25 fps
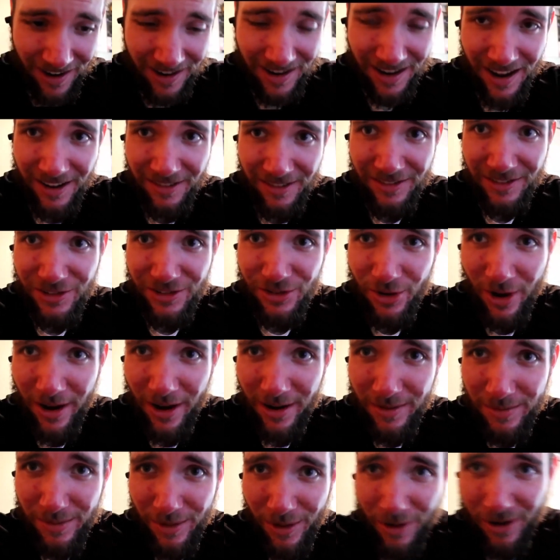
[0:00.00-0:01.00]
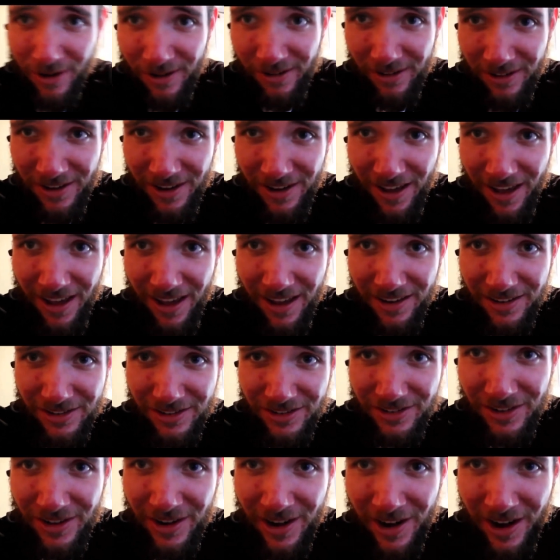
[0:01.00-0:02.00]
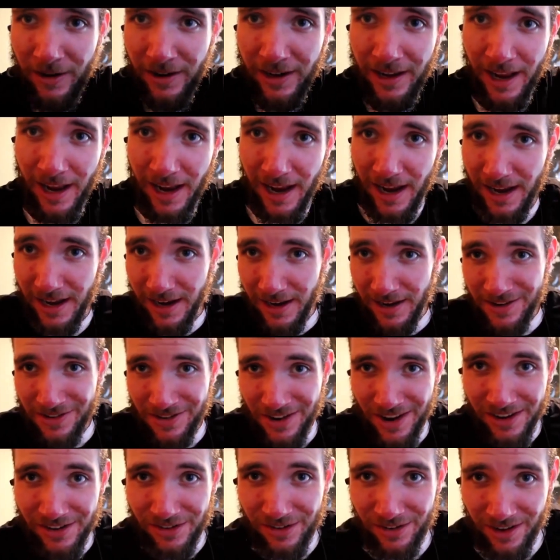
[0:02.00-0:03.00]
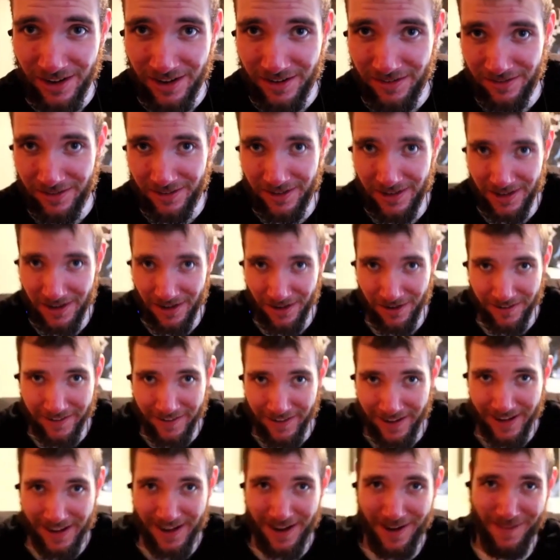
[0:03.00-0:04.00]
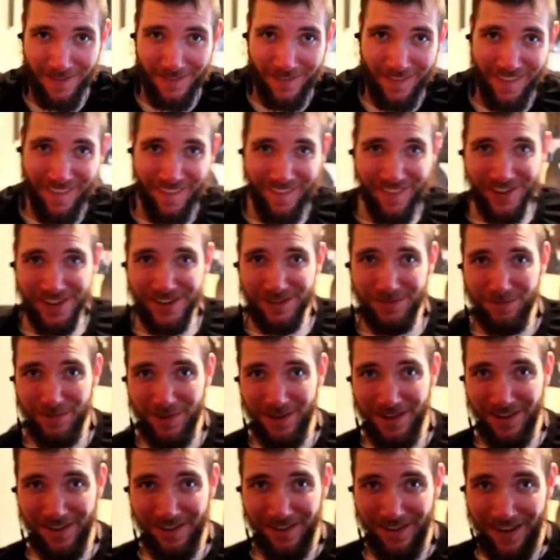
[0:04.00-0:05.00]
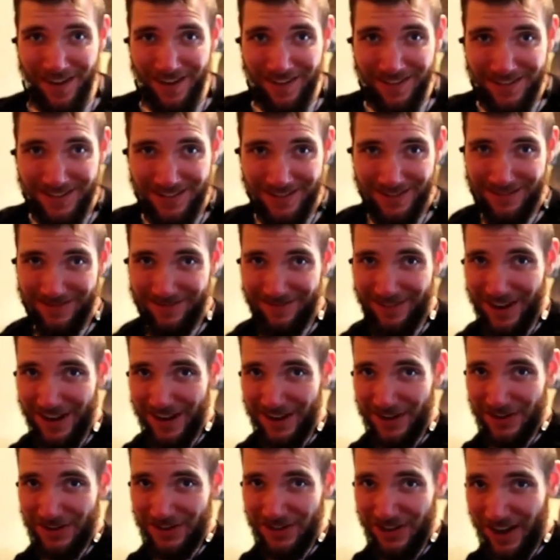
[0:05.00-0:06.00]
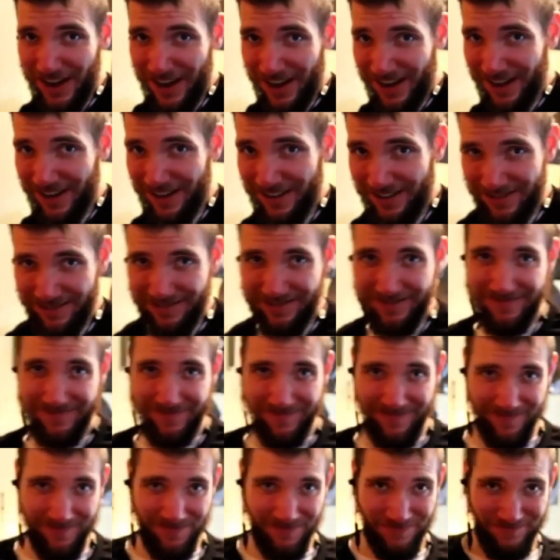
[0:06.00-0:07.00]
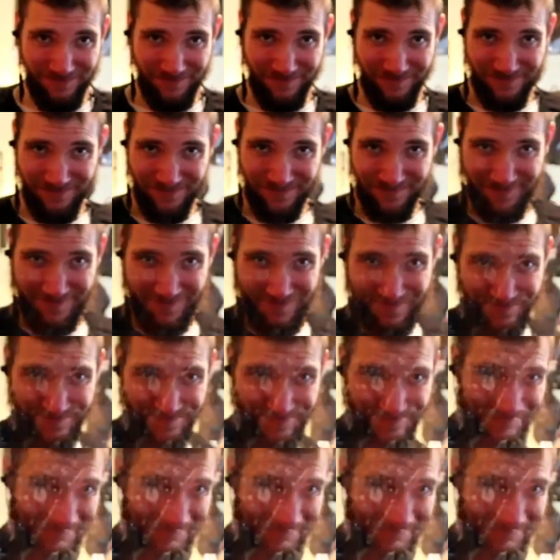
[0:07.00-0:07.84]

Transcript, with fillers: I have a tripod, yes. Okay, you guys ready for it? Okay, we're gonna spin around in my chair. Ladies and gentlemen, it's